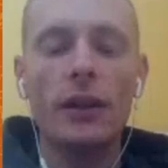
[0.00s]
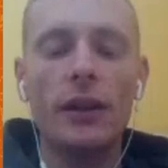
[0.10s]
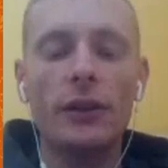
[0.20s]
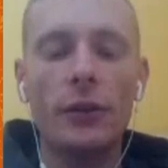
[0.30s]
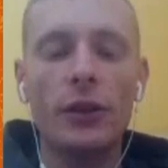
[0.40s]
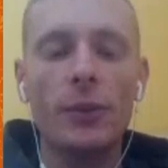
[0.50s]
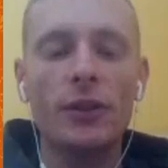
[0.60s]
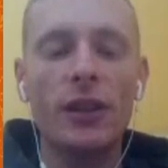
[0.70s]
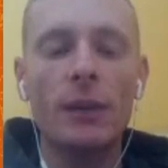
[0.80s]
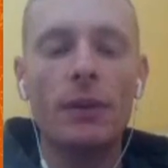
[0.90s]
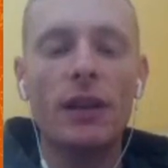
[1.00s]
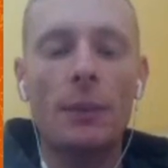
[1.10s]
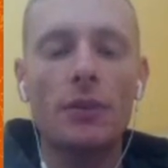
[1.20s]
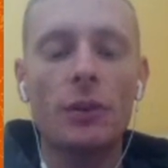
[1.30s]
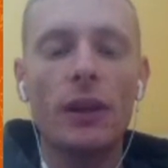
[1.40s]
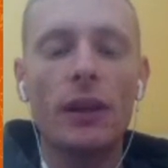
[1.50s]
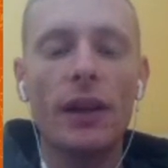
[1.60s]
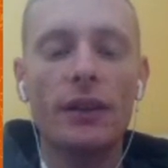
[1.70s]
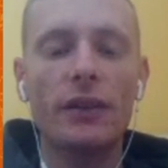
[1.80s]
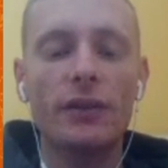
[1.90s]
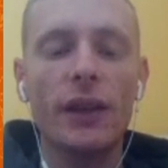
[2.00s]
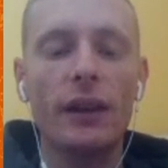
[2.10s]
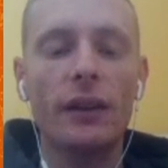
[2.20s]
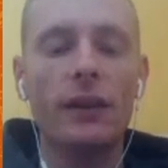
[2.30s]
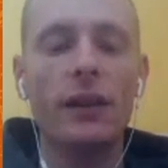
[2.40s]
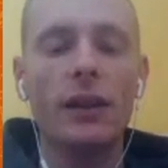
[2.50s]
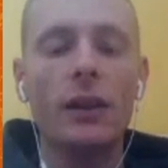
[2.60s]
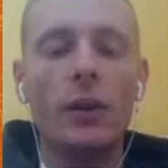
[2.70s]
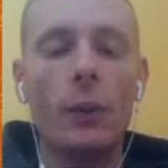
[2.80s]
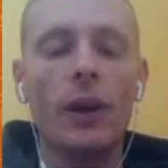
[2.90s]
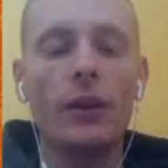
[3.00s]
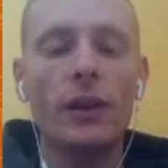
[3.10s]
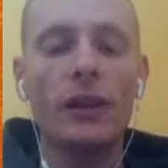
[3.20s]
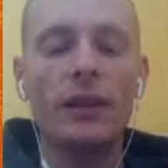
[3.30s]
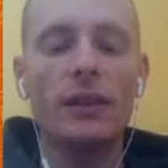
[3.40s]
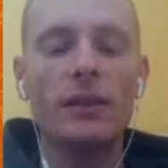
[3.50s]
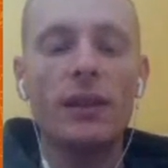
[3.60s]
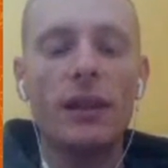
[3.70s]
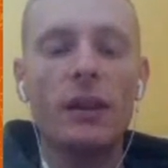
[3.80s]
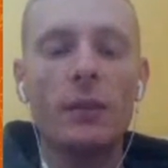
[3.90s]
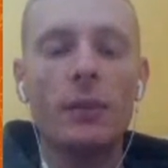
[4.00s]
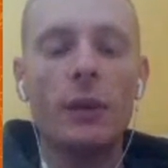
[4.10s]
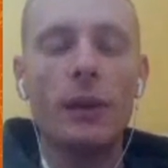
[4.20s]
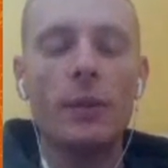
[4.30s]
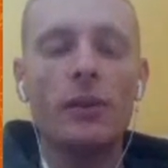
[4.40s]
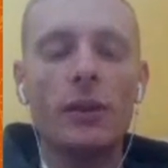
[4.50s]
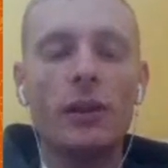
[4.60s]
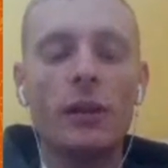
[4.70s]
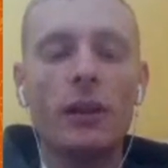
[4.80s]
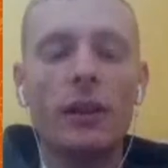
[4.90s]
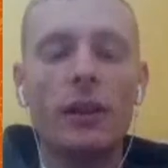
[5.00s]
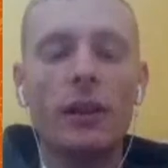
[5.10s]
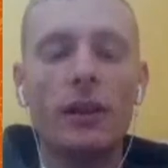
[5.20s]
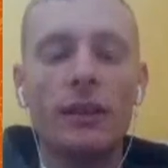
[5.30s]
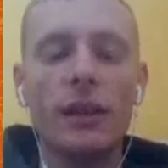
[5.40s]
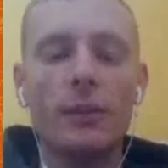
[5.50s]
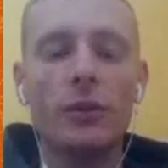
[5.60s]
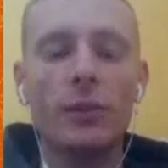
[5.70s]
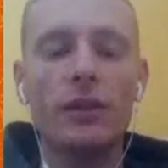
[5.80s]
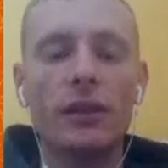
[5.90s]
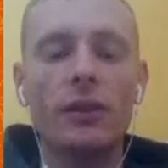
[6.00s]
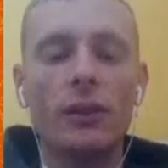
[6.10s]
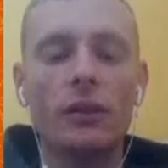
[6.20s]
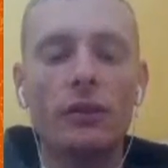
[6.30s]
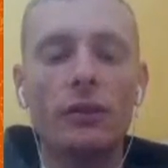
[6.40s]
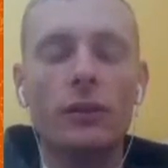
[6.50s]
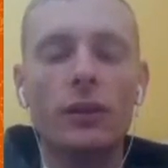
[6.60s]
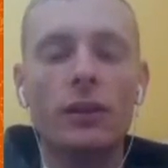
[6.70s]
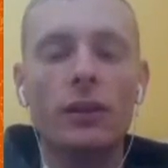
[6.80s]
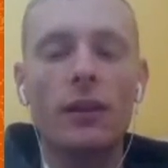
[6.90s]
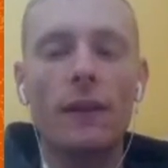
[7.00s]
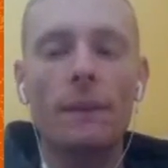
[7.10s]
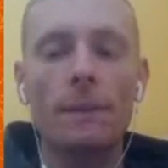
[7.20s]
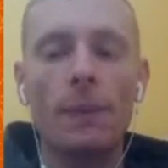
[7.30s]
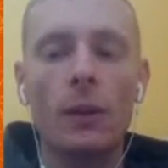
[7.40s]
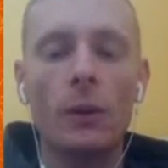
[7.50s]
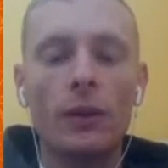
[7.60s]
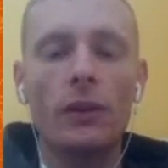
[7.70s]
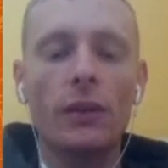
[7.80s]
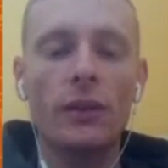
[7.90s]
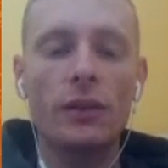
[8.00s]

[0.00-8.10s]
uh, you're only supposed to keep a top screen activated when you're in the same, when the babies are in the same room as the adults. Or the, they're,